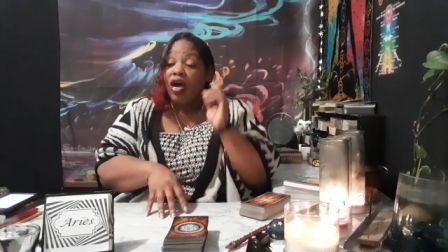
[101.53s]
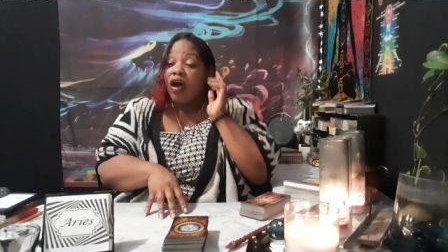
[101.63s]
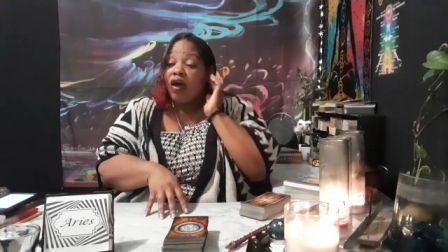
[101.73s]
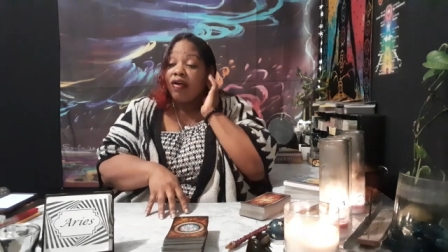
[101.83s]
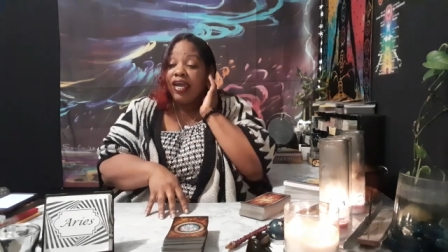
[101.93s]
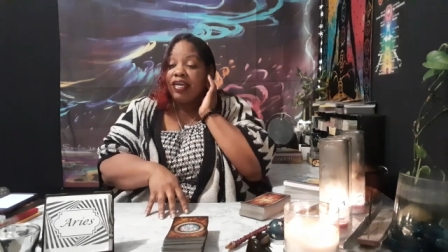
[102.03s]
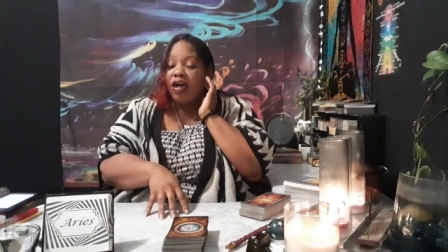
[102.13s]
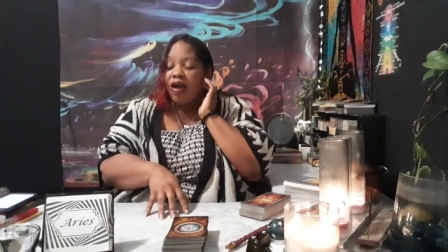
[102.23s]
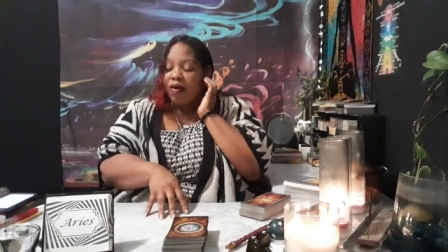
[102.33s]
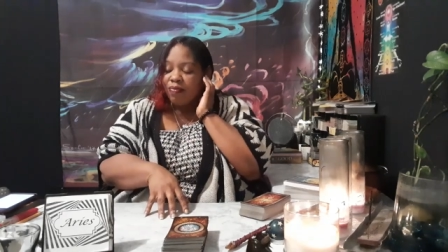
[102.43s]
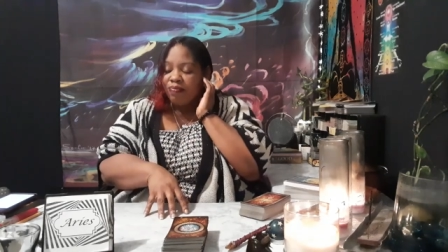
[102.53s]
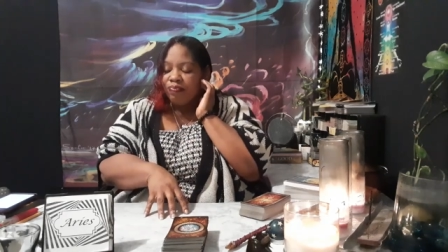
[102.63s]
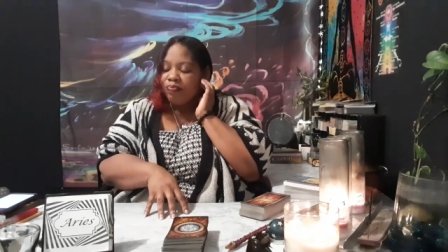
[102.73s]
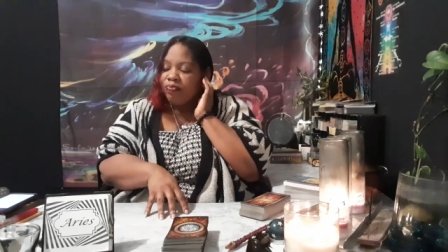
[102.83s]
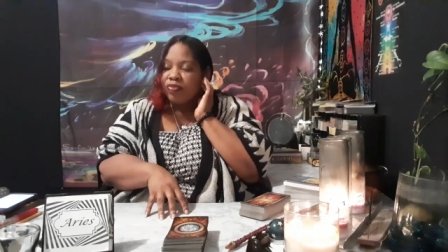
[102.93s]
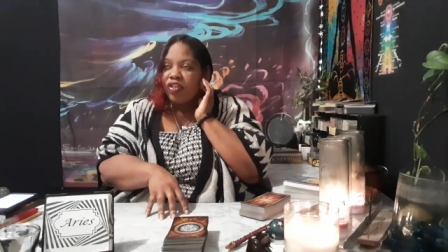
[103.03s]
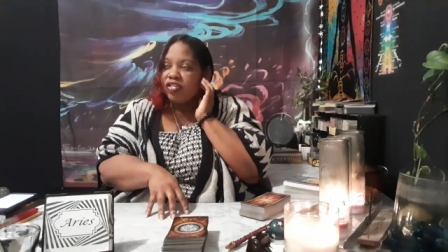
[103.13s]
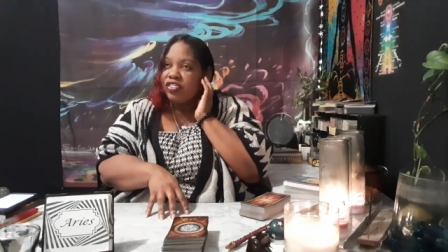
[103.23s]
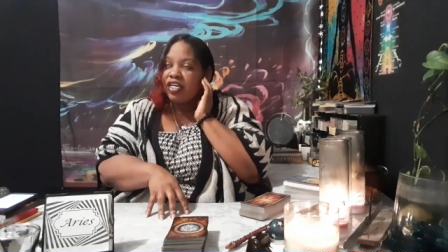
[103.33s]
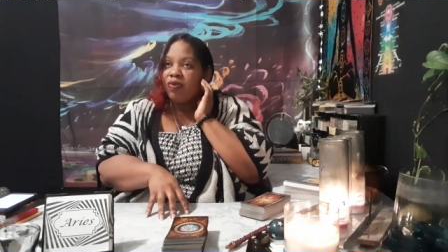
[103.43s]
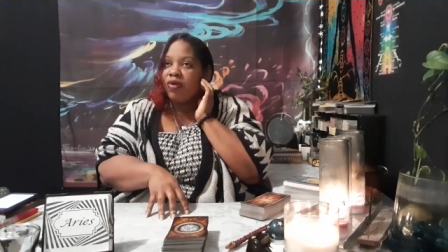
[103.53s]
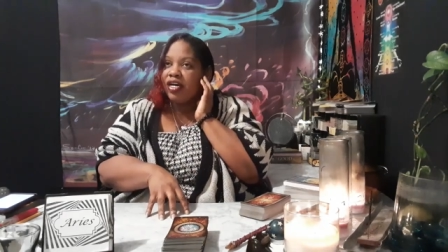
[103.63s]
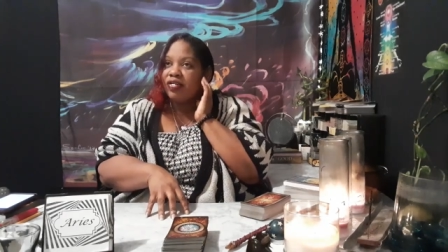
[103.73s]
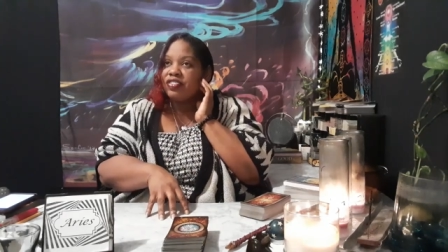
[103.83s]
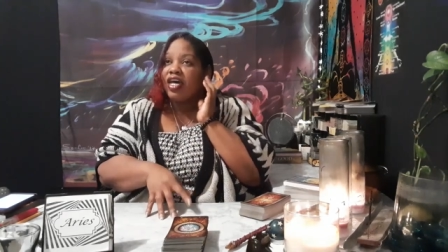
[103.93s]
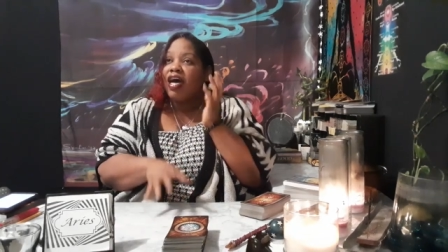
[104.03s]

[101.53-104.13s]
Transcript: All right. Um, let's see what else.